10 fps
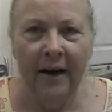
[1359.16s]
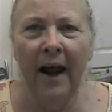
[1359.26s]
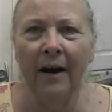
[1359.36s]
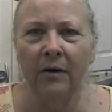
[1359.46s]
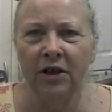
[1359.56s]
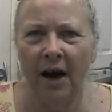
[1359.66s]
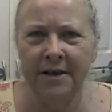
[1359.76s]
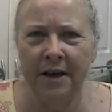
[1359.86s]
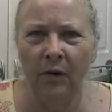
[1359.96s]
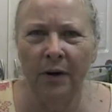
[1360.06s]

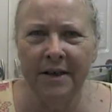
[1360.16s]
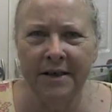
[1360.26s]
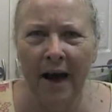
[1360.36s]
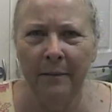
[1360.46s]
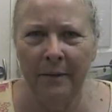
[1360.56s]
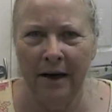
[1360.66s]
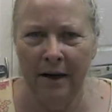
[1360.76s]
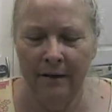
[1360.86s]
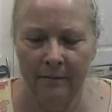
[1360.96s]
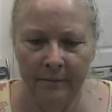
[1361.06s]
Necrotizing, what does that
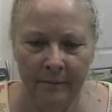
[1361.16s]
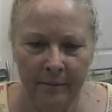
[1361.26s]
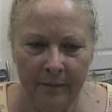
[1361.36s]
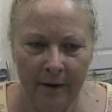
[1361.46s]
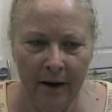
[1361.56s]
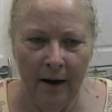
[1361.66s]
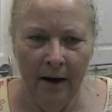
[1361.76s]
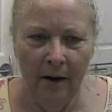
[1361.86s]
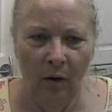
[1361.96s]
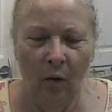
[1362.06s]
mean?
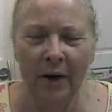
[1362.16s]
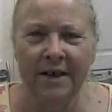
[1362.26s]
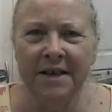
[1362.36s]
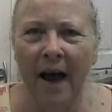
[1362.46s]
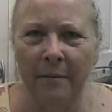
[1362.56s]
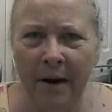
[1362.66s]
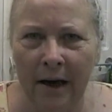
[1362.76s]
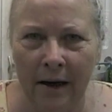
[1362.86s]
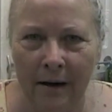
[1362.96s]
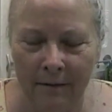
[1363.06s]
What does that
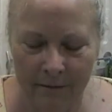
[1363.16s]
mean?